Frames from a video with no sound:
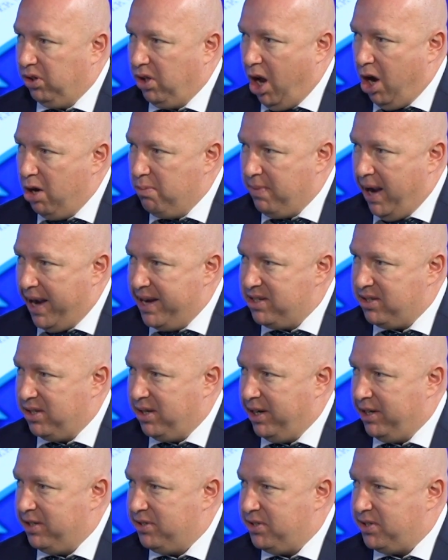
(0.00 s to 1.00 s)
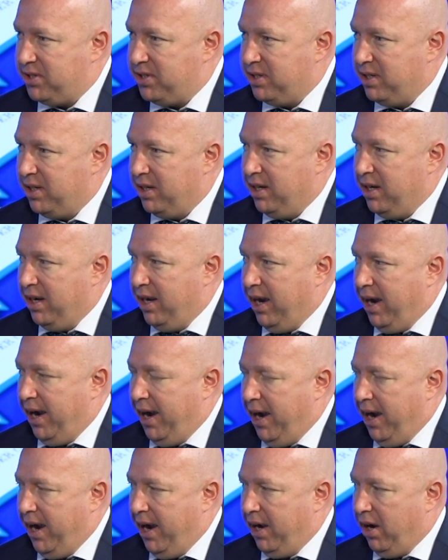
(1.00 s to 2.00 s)
low maintenance.
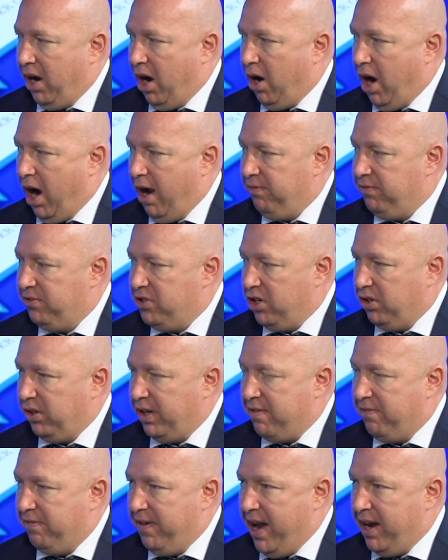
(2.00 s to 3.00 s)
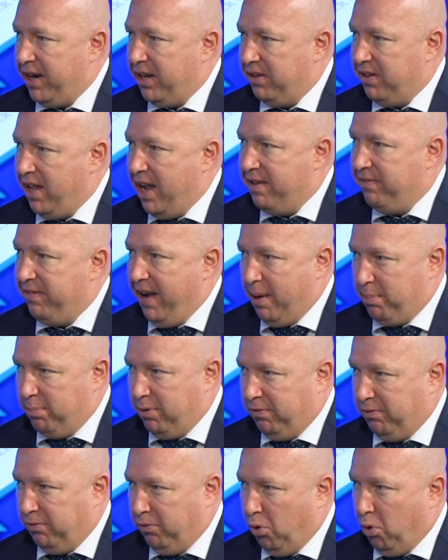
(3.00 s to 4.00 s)
I've generally found that they've
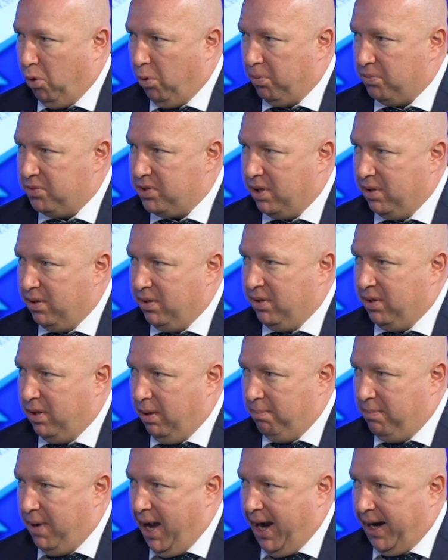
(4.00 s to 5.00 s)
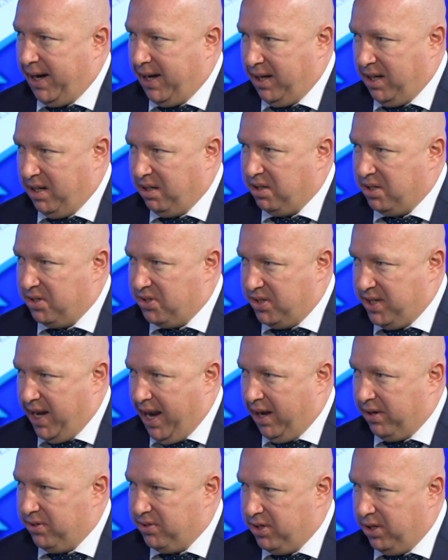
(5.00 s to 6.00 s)
outperformed the market in this
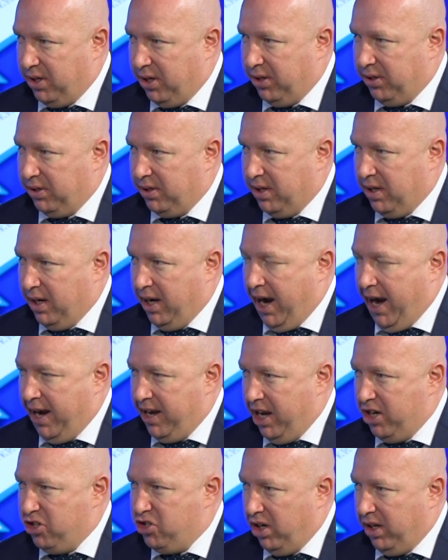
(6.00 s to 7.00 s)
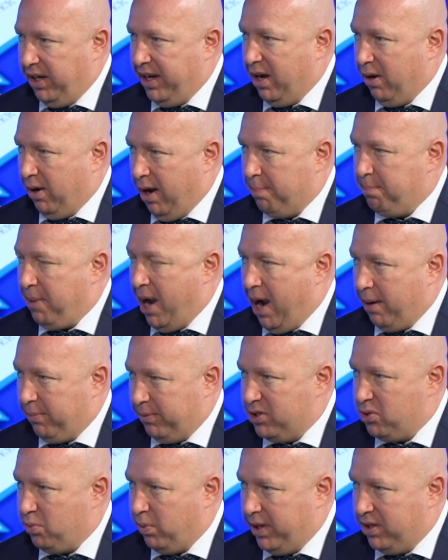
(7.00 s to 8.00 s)
downturn. And they're generally
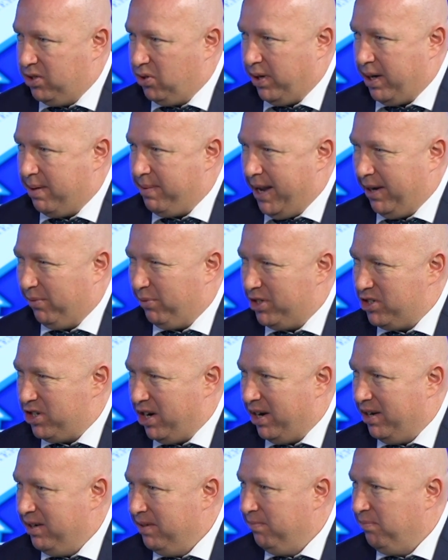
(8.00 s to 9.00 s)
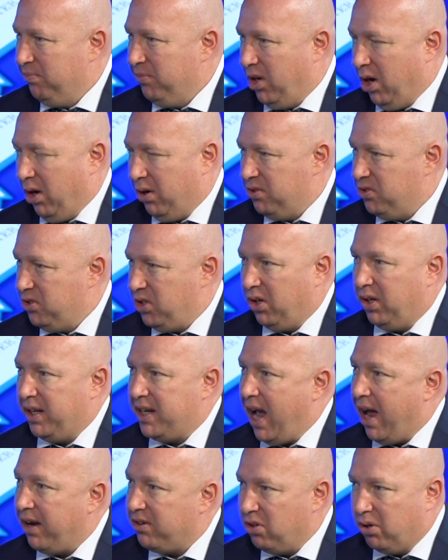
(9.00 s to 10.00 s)
apartments we're talking about which are
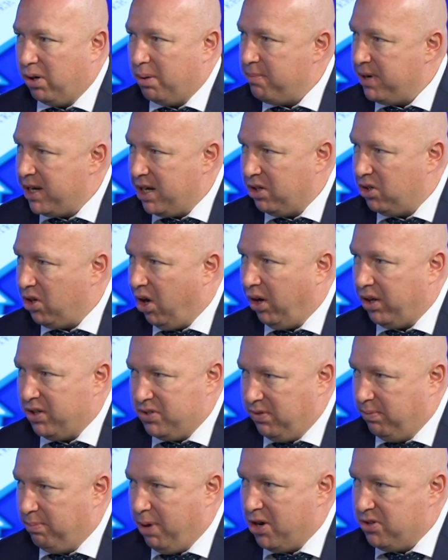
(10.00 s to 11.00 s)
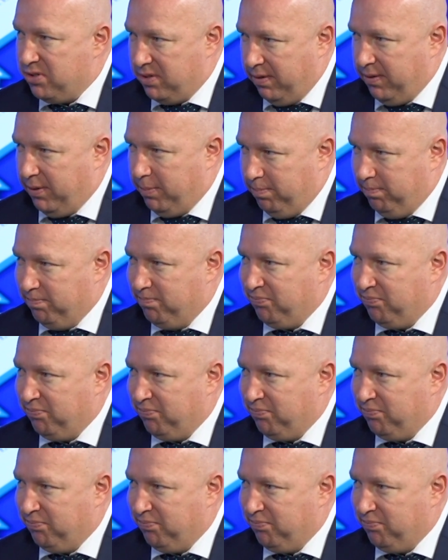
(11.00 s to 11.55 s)
certainly under $1 million for most of them.